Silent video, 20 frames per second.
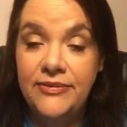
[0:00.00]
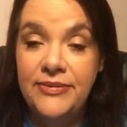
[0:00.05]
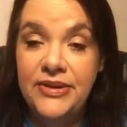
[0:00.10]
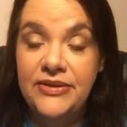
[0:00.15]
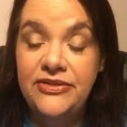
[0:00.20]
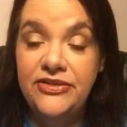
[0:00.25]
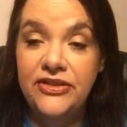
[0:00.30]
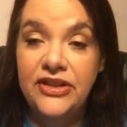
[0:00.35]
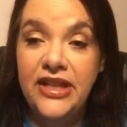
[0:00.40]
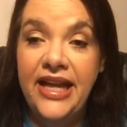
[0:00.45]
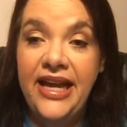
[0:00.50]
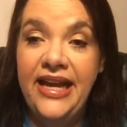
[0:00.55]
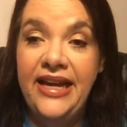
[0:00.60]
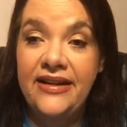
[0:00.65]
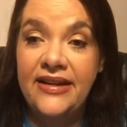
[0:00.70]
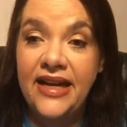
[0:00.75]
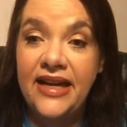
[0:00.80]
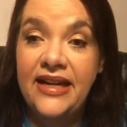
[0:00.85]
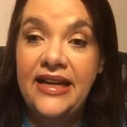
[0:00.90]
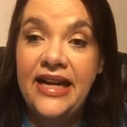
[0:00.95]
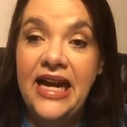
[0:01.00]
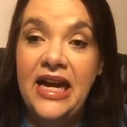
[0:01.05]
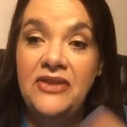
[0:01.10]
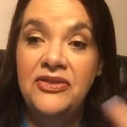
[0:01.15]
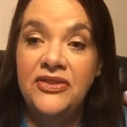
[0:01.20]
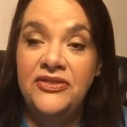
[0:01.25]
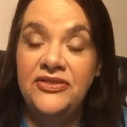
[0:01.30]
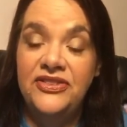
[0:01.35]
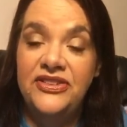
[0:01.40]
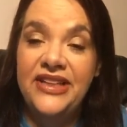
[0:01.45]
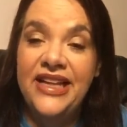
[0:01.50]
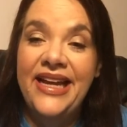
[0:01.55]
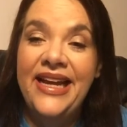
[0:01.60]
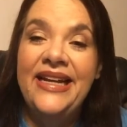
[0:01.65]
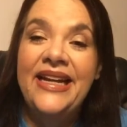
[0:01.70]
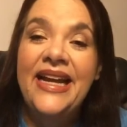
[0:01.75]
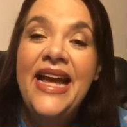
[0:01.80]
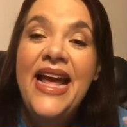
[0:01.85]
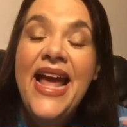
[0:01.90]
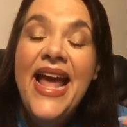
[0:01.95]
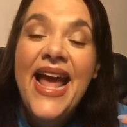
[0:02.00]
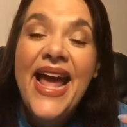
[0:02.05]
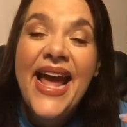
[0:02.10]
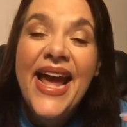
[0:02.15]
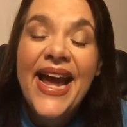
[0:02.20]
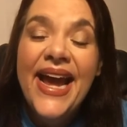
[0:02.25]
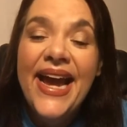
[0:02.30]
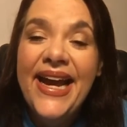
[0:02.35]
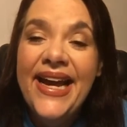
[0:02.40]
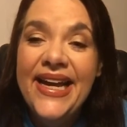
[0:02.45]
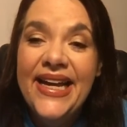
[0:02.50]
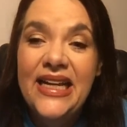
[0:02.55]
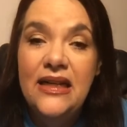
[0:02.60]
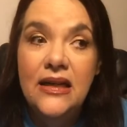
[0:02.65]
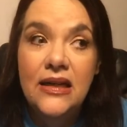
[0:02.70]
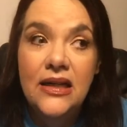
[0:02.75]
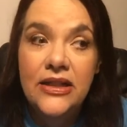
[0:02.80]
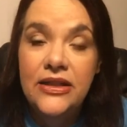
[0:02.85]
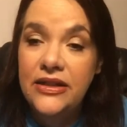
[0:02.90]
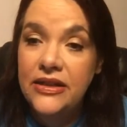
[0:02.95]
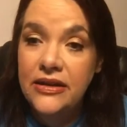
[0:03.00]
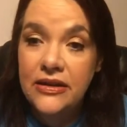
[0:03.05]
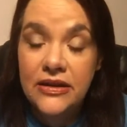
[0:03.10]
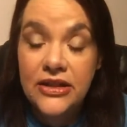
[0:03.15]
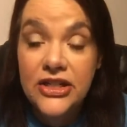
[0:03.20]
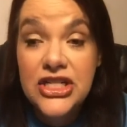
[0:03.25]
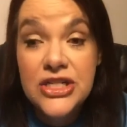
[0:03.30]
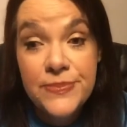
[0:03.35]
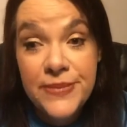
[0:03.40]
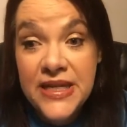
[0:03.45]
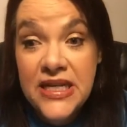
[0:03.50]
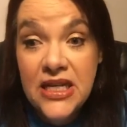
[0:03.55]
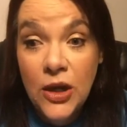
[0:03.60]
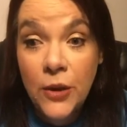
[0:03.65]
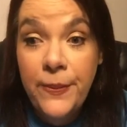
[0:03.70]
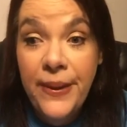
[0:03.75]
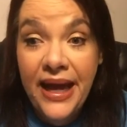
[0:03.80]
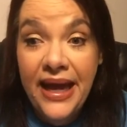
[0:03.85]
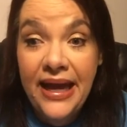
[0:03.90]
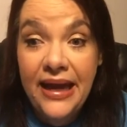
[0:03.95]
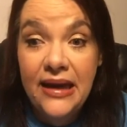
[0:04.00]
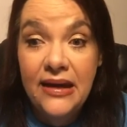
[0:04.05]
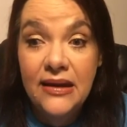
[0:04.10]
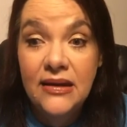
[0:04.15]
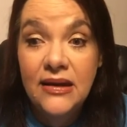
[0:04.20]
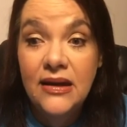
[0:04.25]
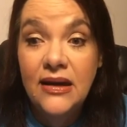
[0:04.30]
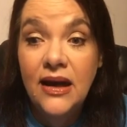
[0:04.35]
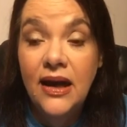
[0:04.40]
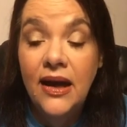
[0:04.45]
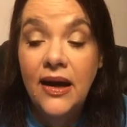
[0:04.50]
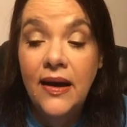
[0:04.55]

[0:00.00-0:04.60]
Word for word: I've been filleted, cut in half and filleted, and there's been no pain.